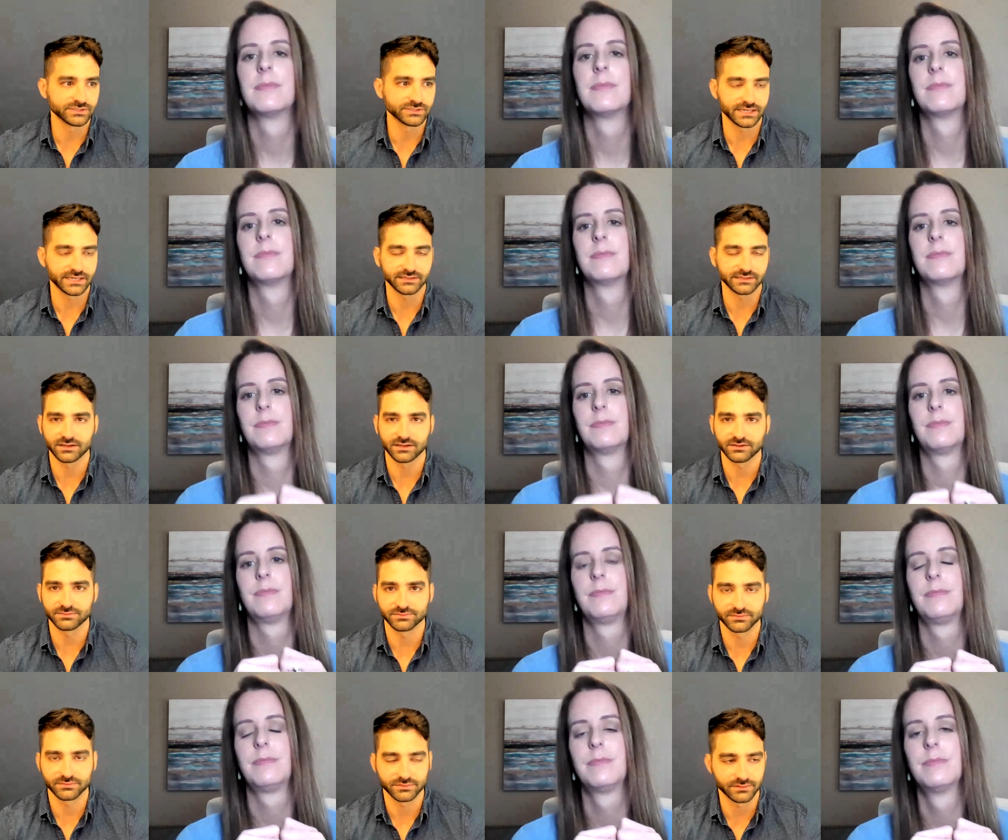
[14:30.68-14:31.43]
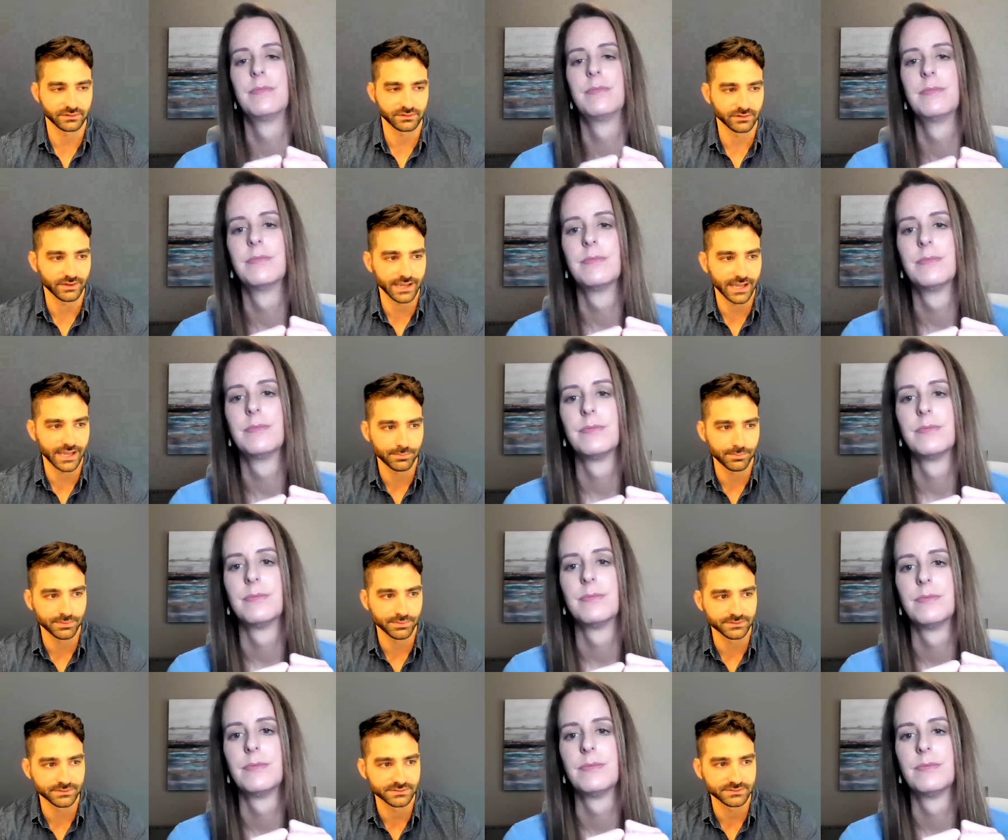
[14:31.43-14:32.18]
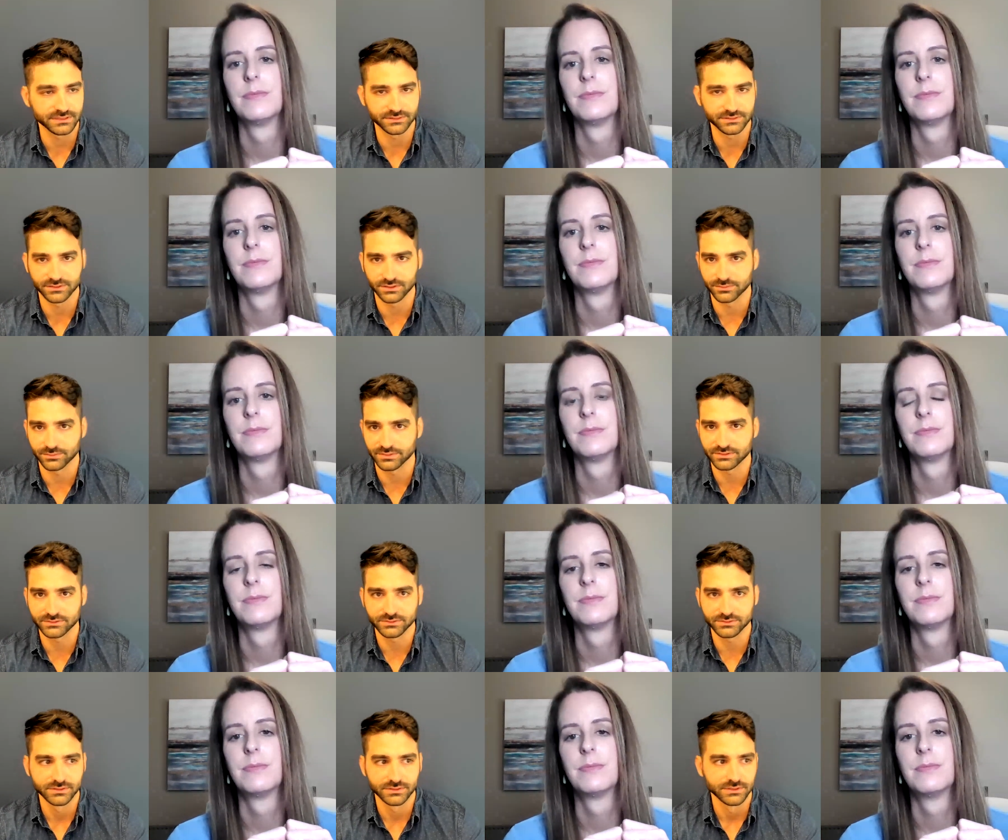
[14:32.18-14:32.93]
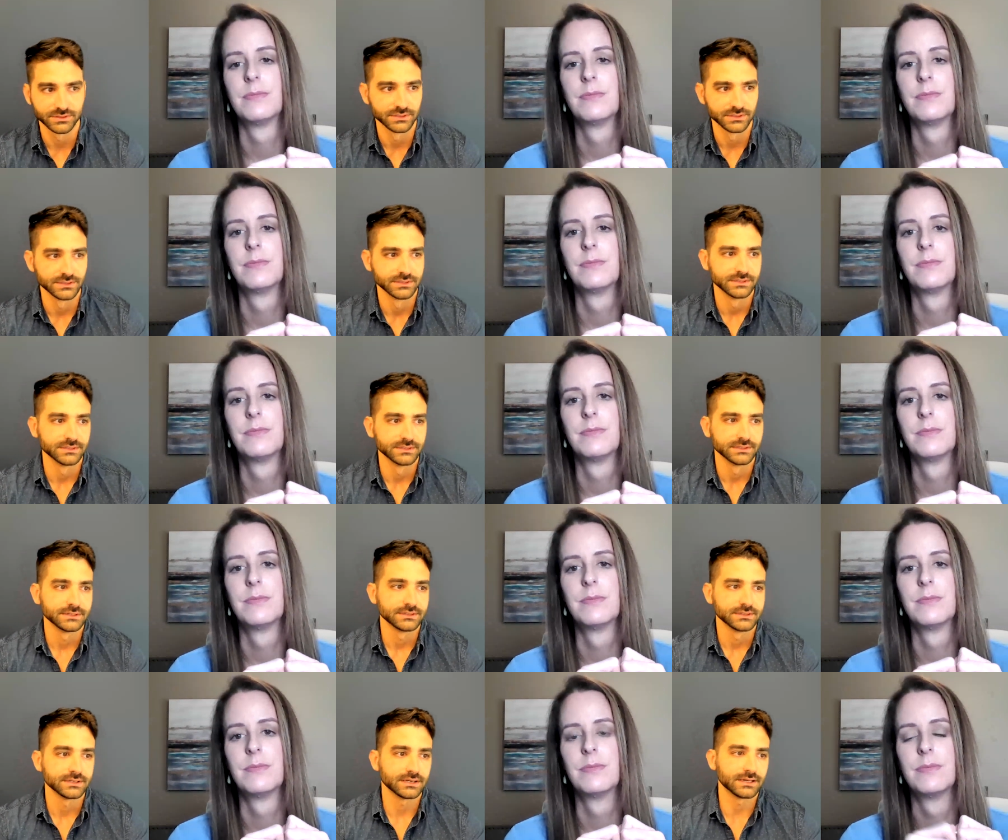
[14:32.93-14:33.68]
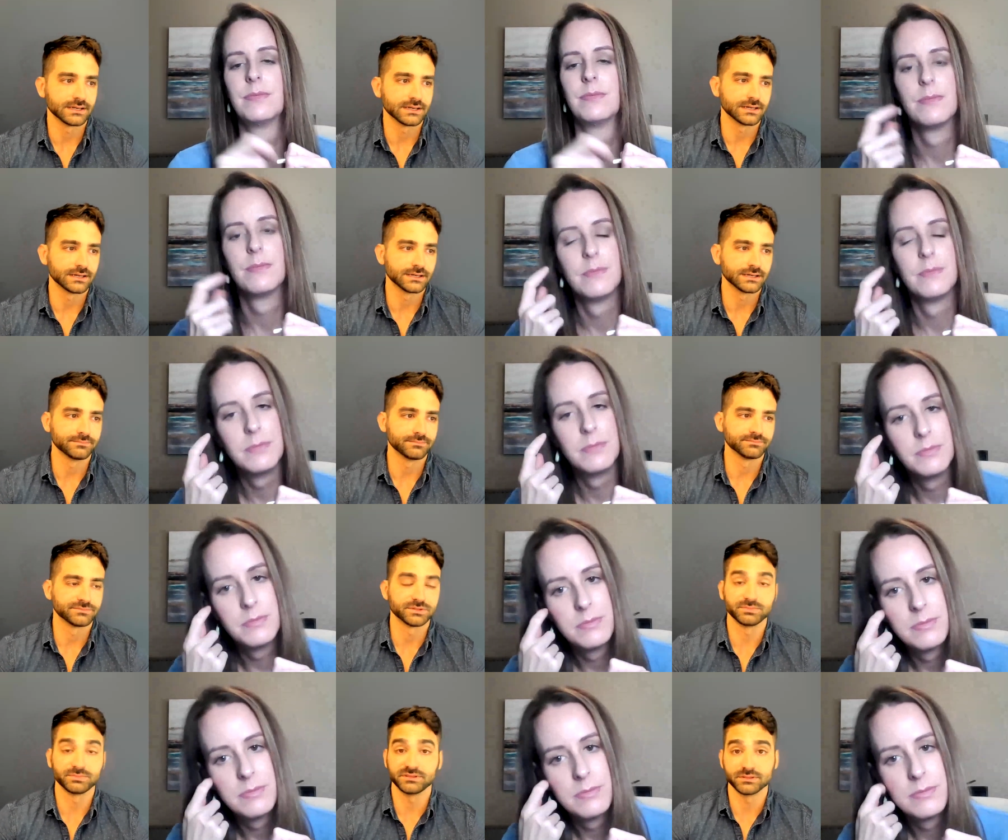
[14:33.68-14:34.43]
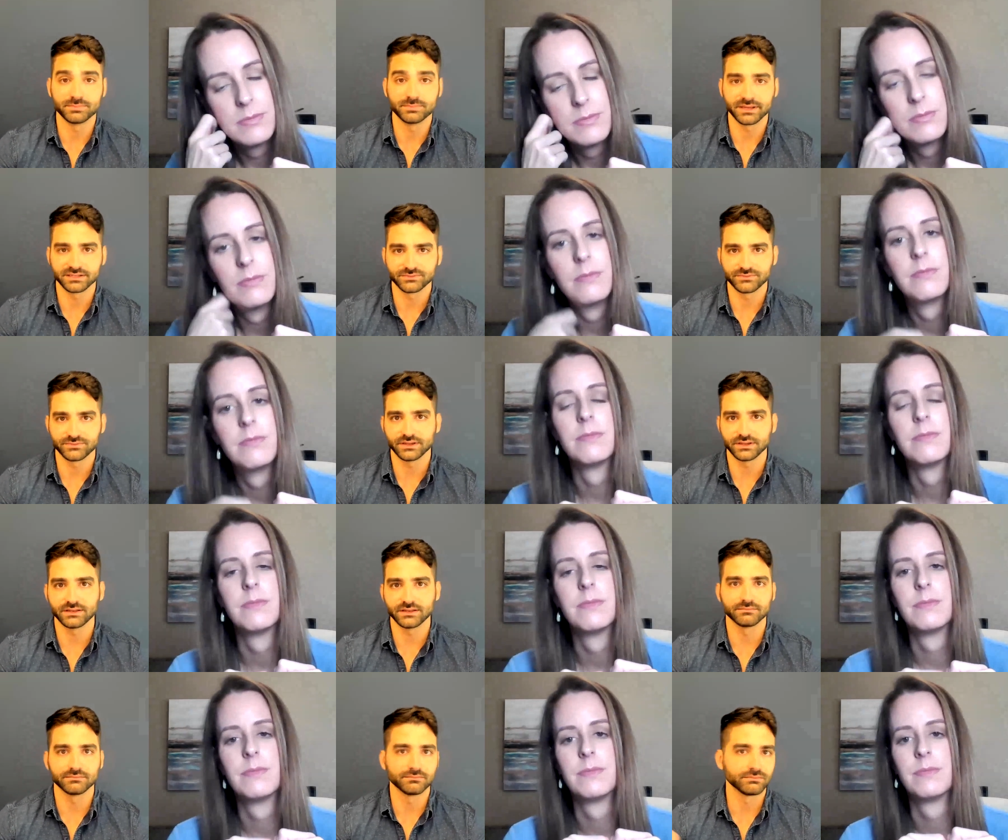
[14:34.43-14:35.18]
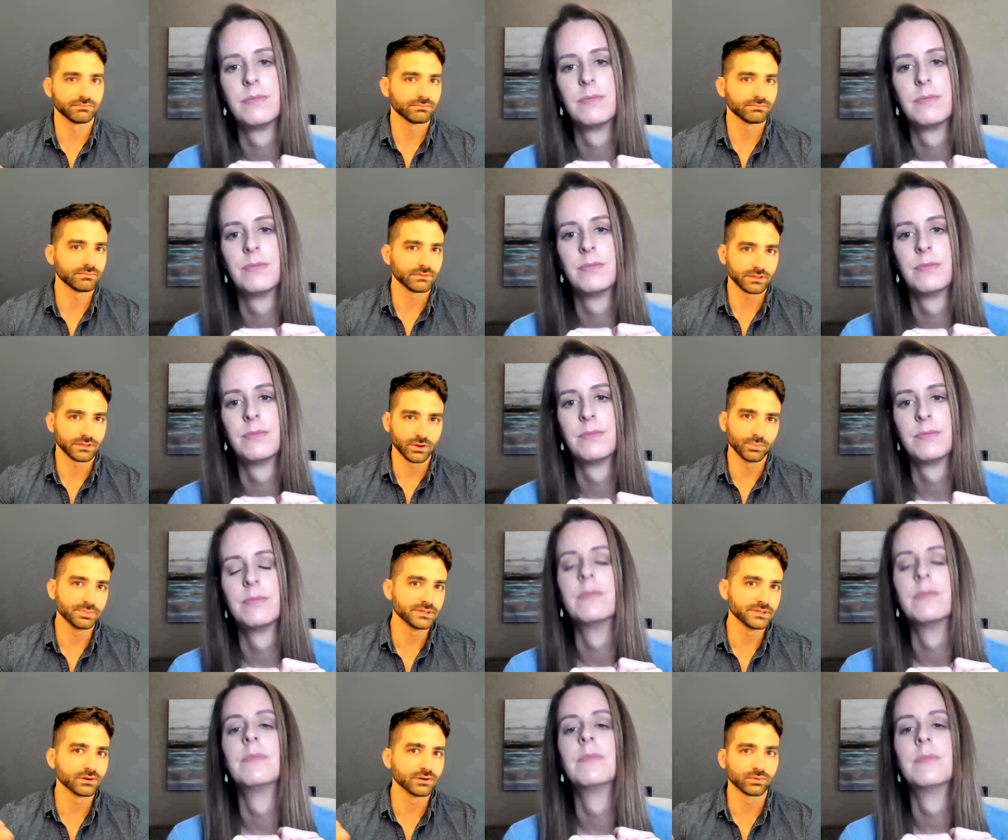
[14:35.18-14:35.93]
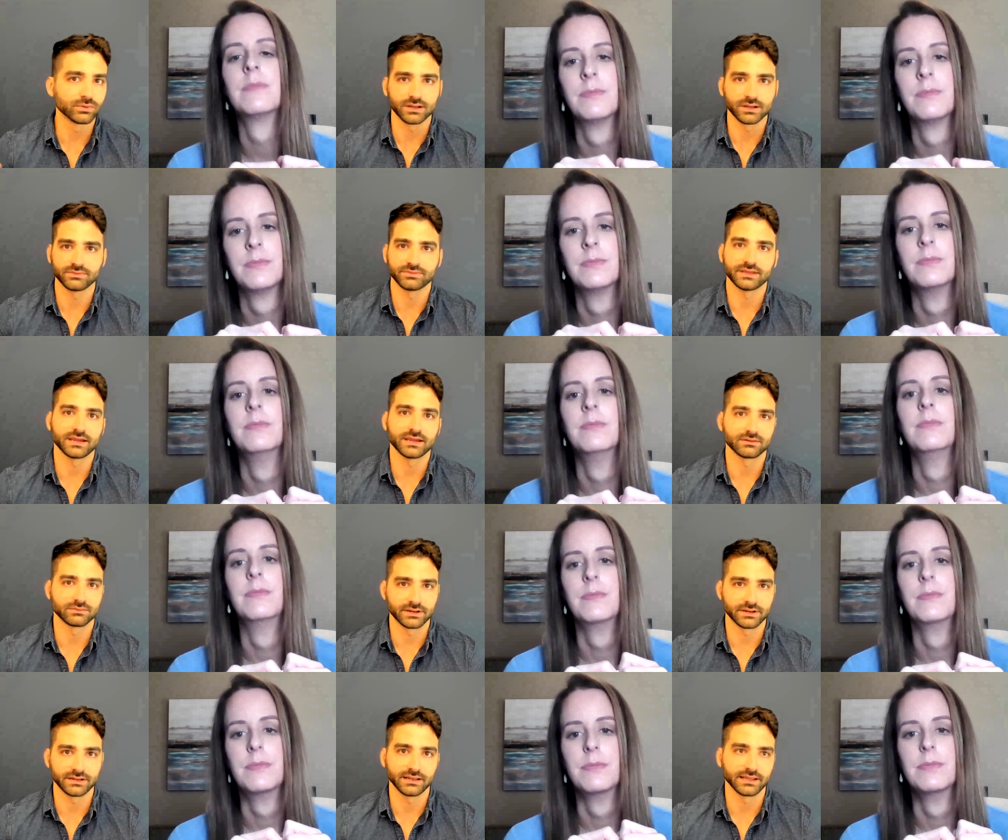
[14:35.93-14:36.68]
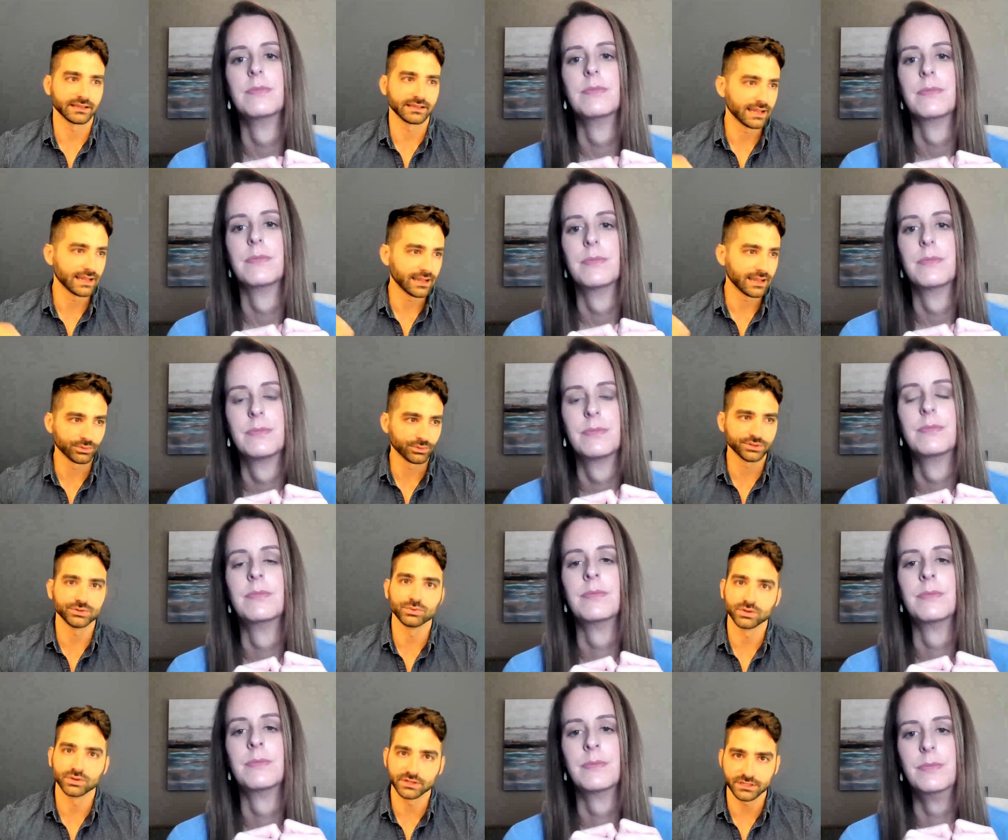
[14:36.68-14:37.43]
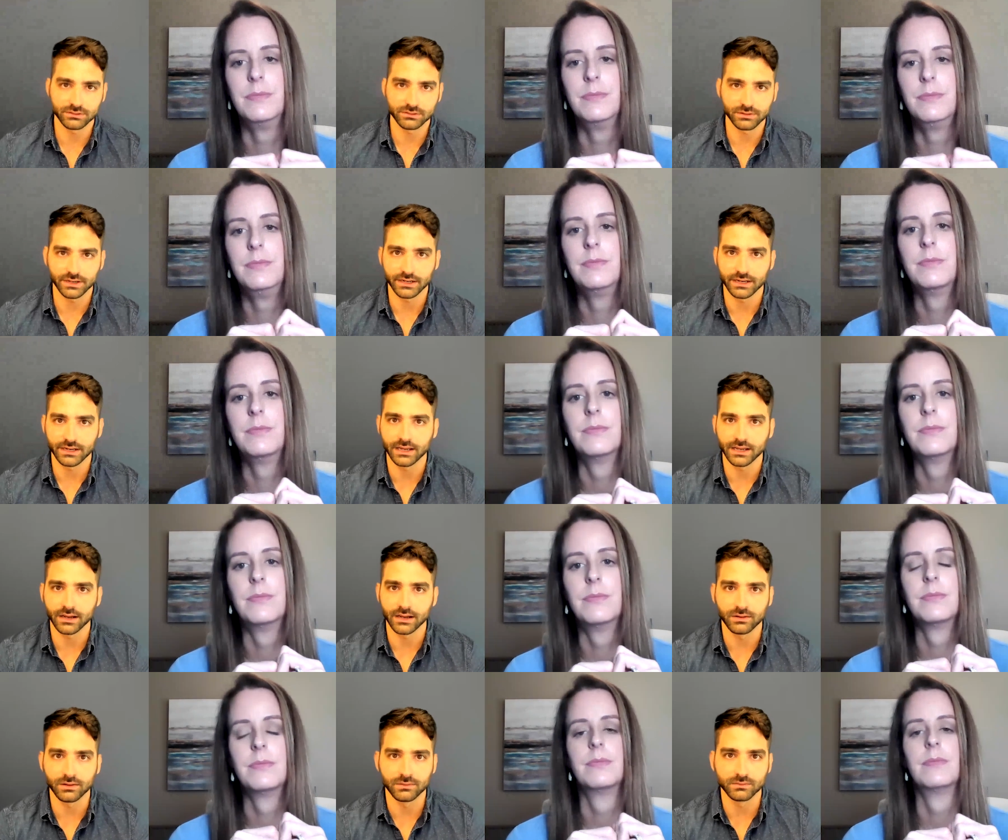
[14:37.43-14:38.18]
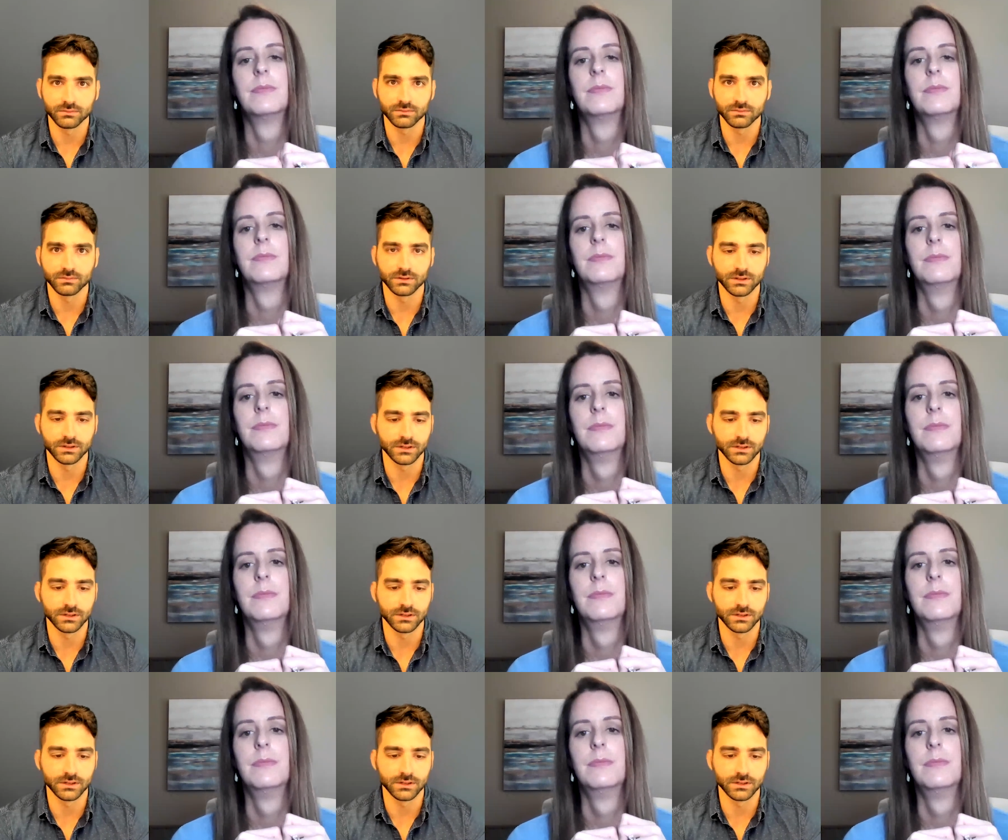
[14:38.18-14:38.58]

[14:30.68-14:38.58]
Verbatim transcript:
Speaker 1: team once handoff you know happens determines um, to be the best fit it'll be around that, right? Like, how are you working right now?